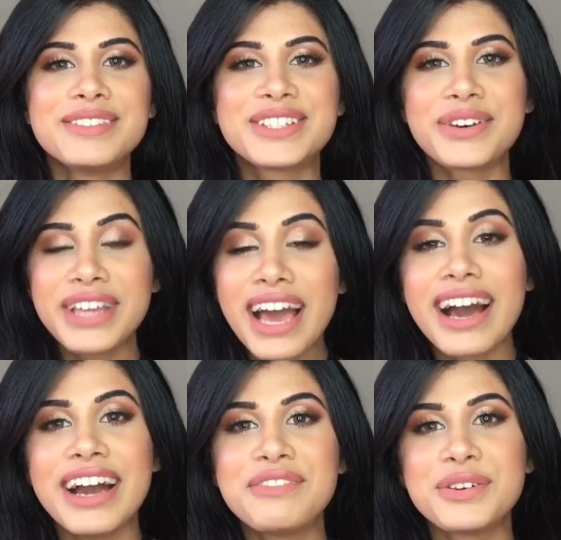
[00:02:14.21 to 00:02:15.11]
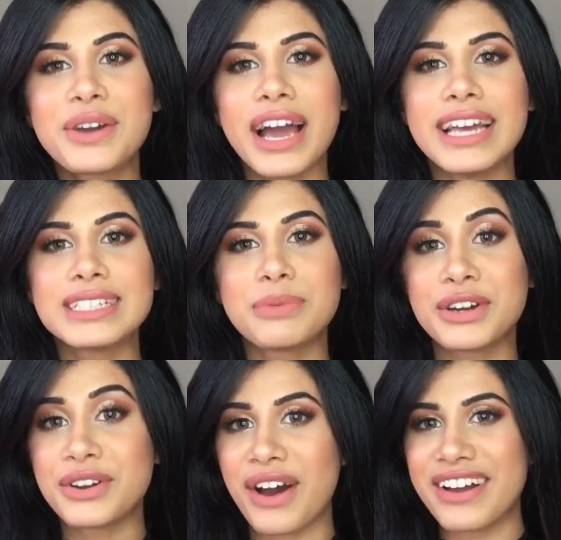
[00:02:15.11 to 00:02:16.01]
So yeah, if you guys
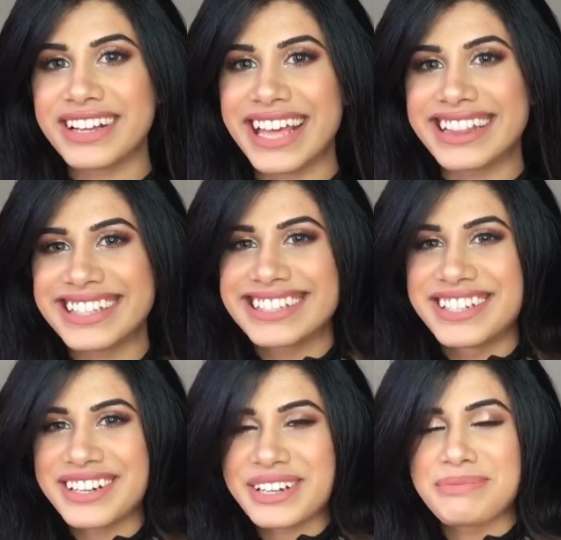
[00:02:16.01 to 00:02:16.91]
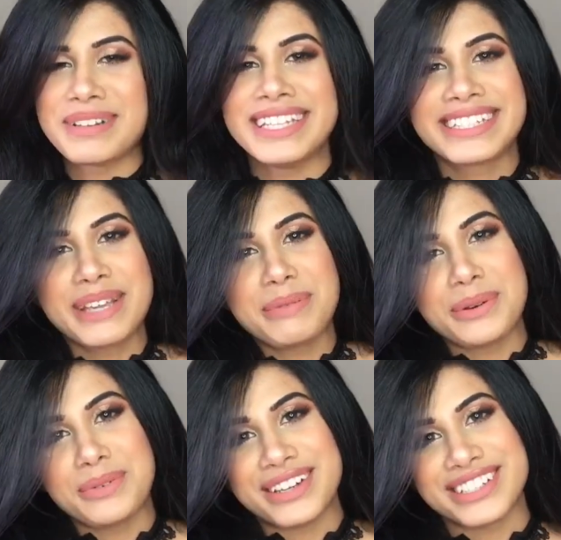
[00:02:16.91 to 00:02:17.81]
want to know how to get this look, please keep
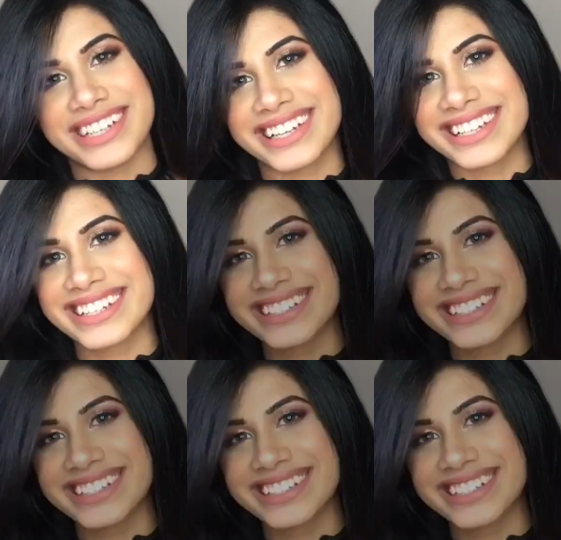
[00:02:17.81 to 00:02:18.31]
on watching.